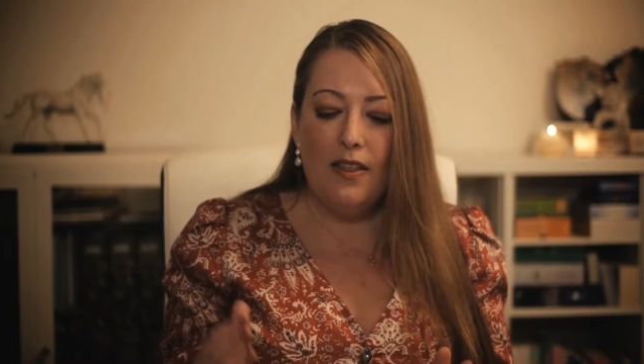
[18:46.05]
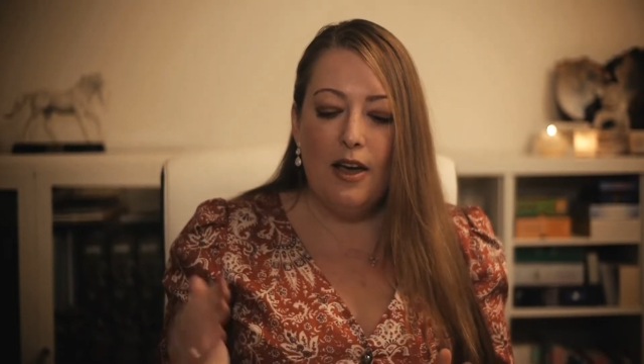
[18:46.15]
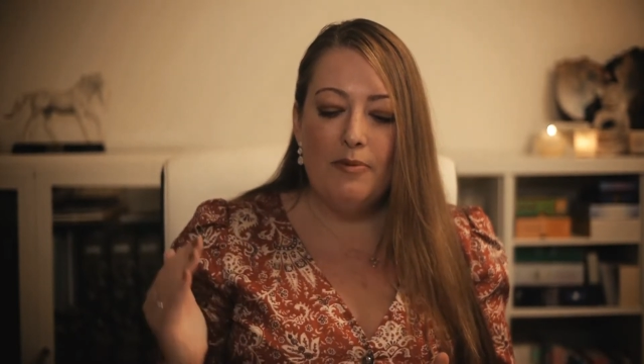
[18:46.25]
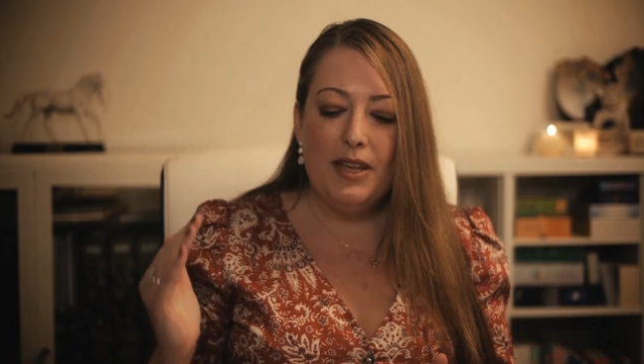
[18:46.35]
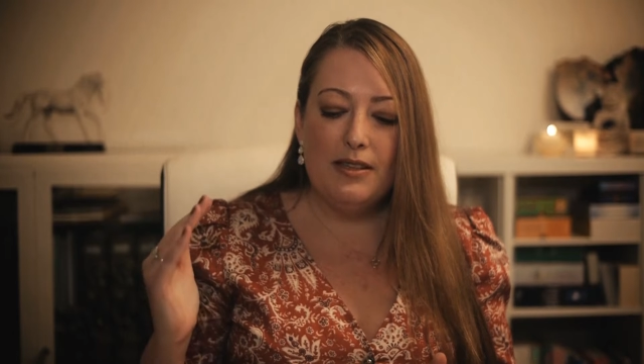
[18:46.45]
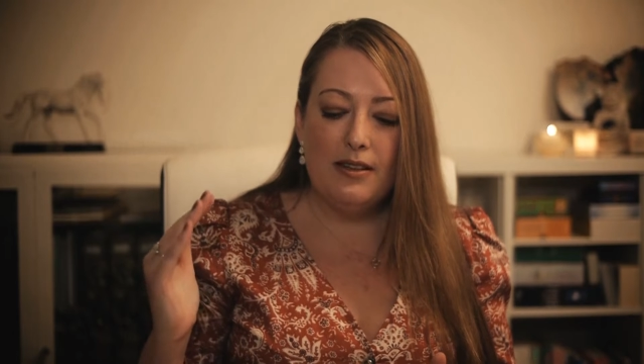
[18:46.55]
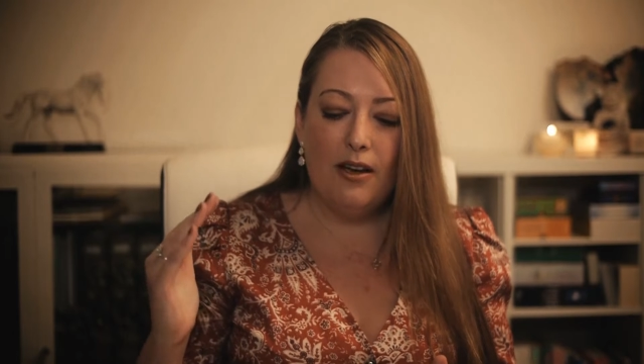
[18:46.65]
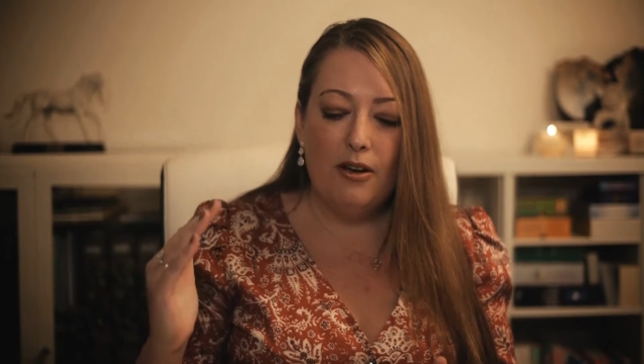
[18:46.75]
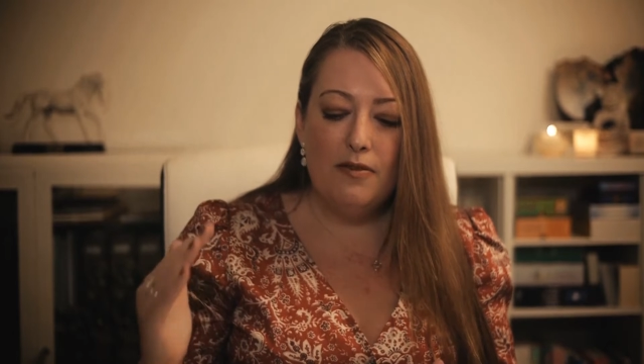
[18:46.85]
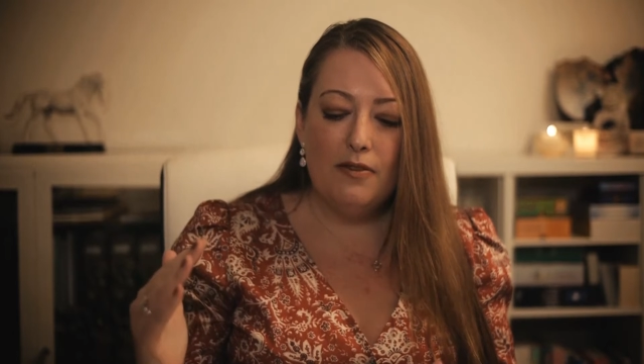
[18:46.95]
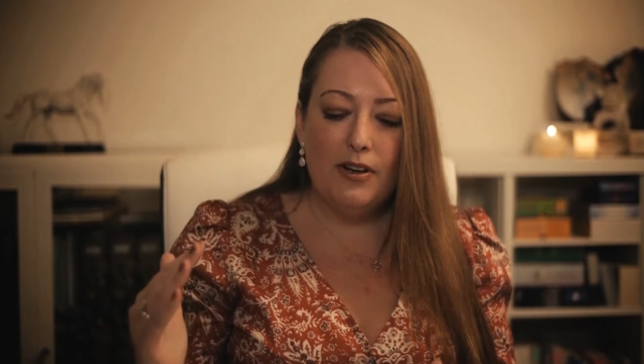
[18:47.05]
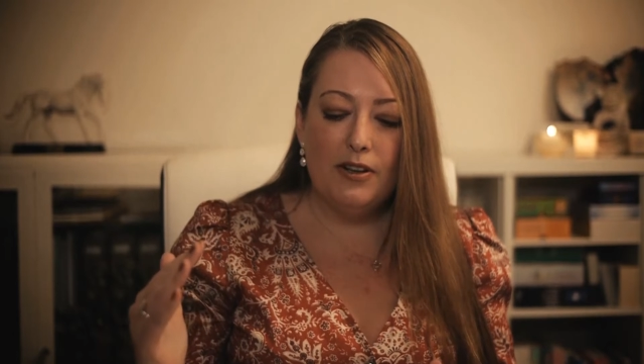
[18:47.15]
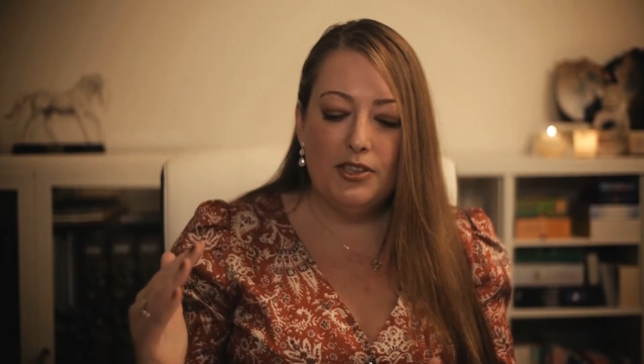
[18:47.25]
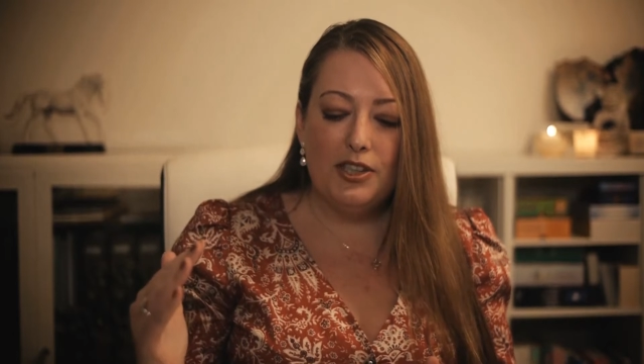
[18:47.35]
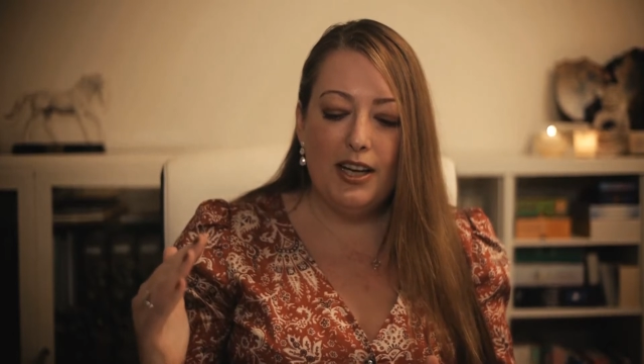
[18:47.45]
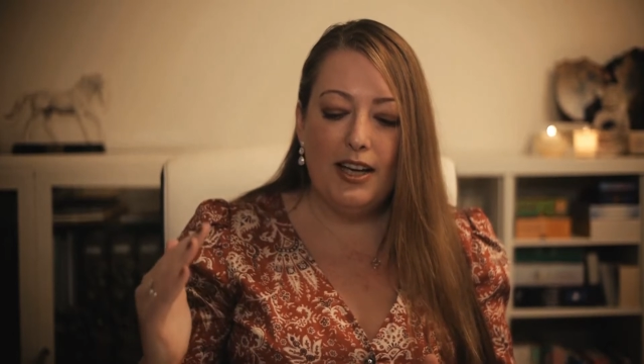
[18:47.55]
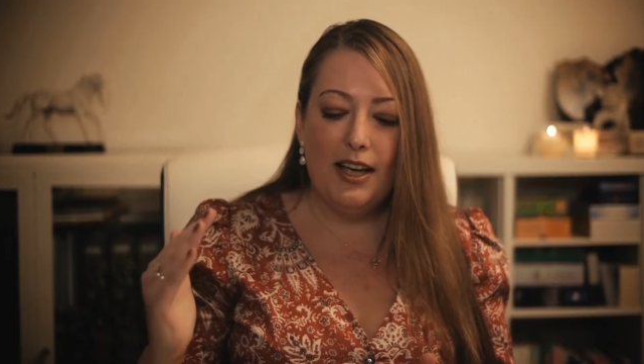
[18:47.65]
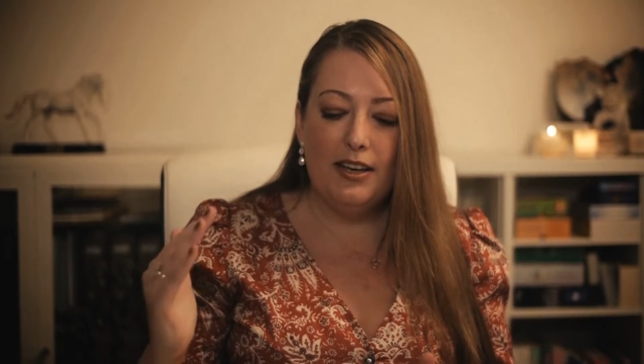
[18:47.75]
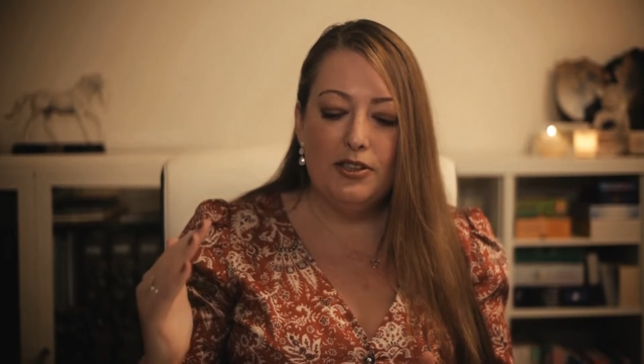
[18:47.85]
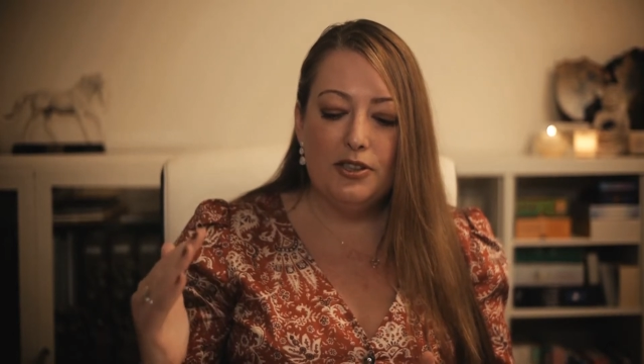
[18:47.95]
There's an overarching
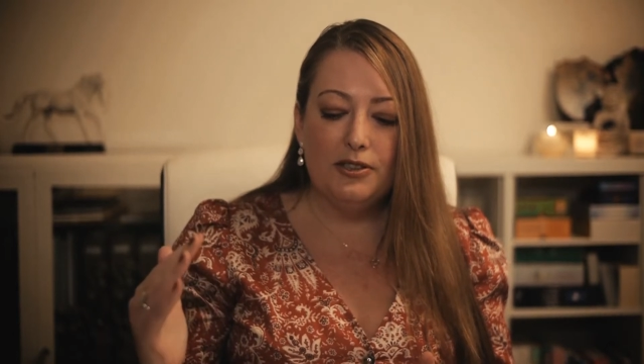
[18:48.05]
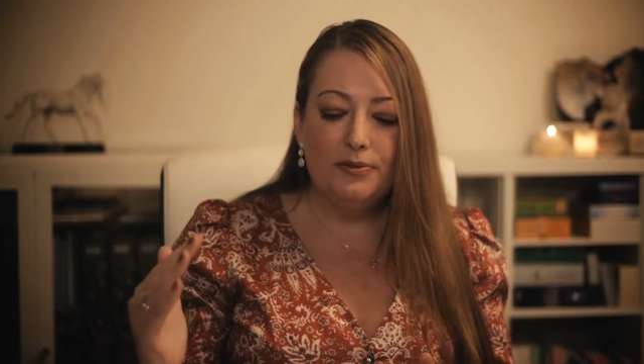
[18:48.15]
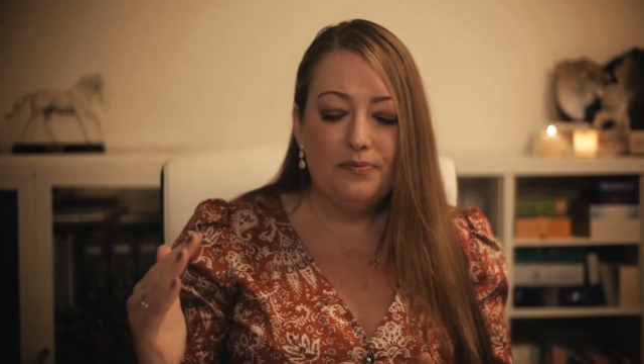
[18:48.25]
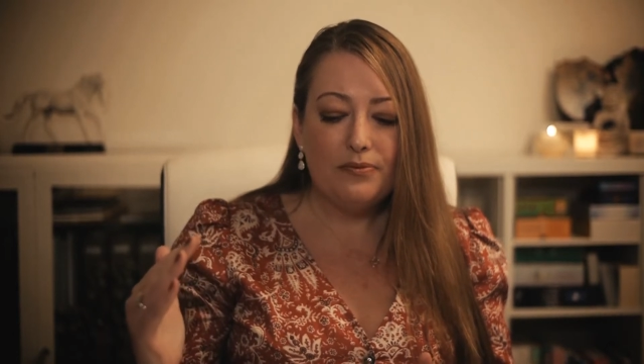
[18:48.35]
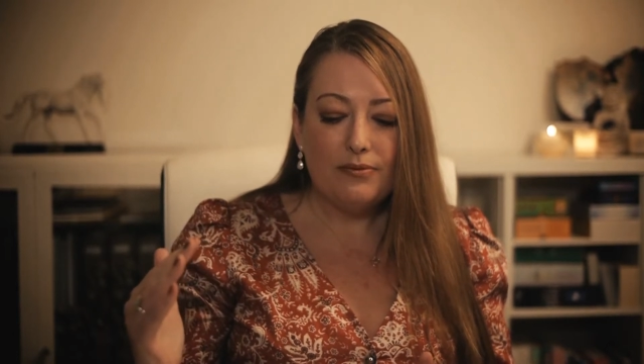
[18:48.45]
angel,